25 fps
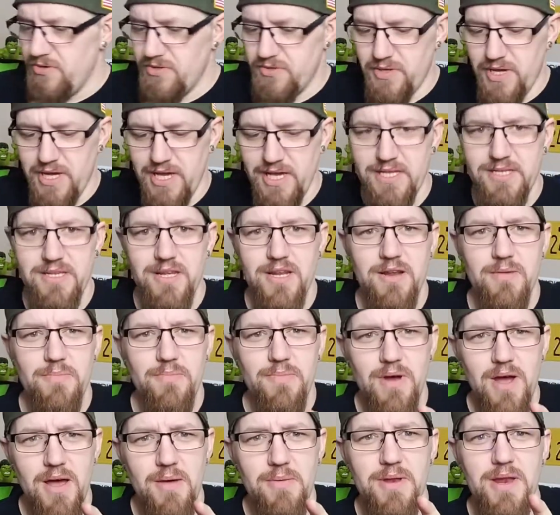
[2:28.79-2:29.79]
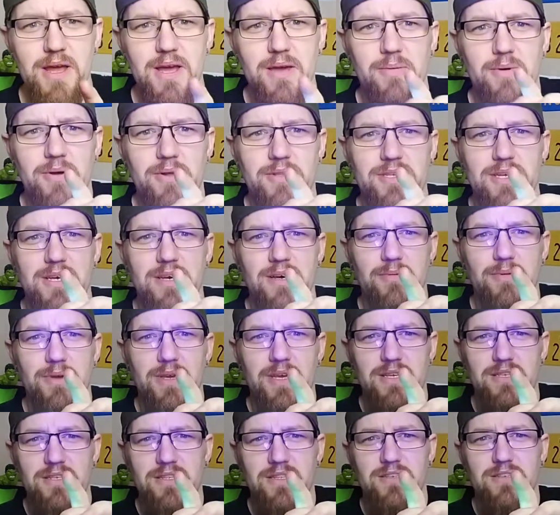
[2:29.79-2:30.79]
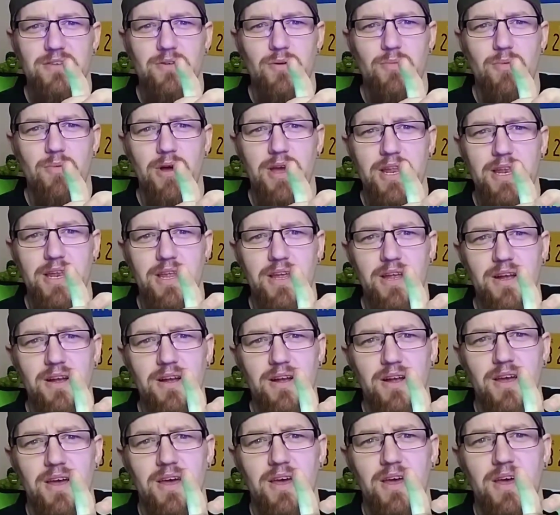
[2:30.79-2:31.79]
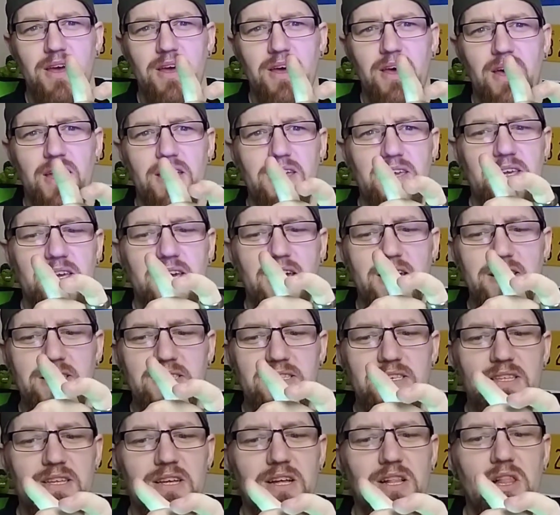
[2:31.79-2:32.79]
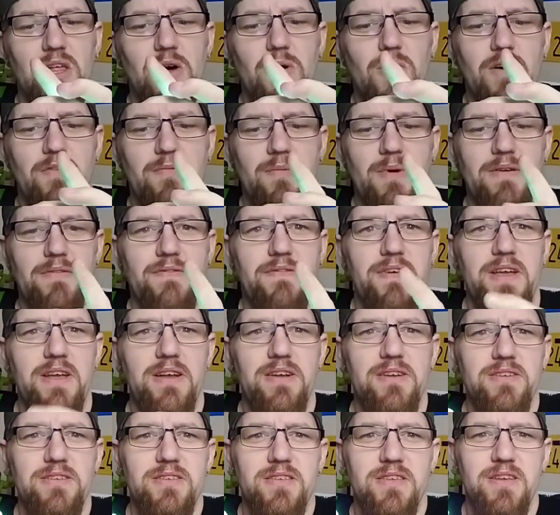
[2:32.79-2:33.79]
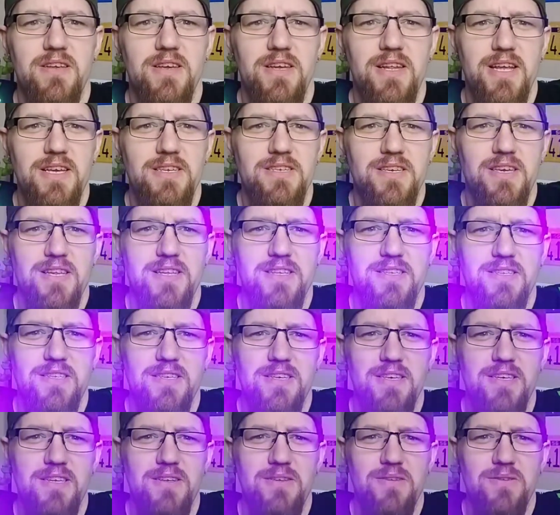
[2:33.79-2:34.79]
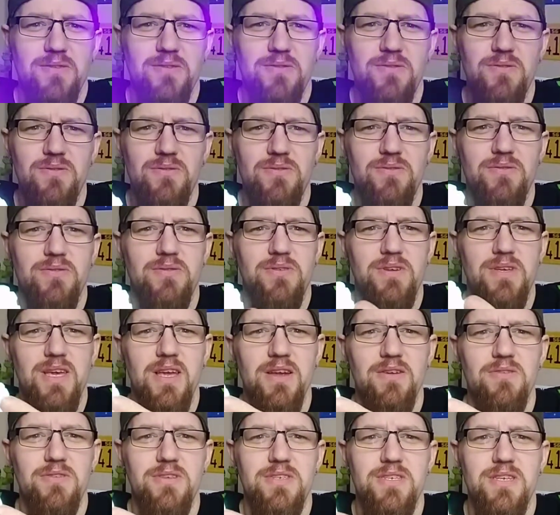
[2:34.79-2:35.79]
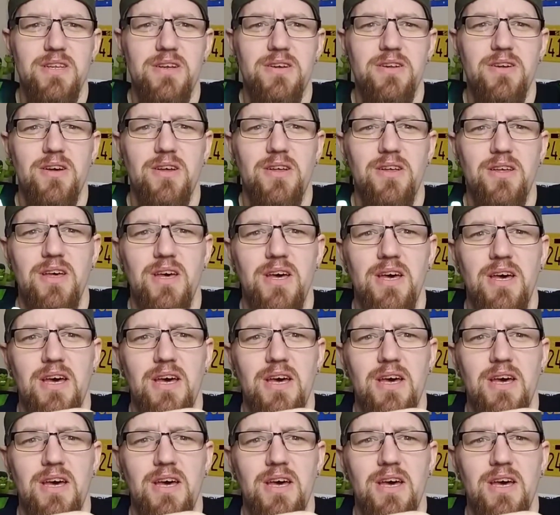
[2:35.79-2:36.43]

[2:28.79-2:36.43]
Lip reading: Like I said, you're probably not going to be able to tell because it's so bright in here. You can kind of see the glow off my fingers. You can actually kind of see it. Ooh, can't really see it at all.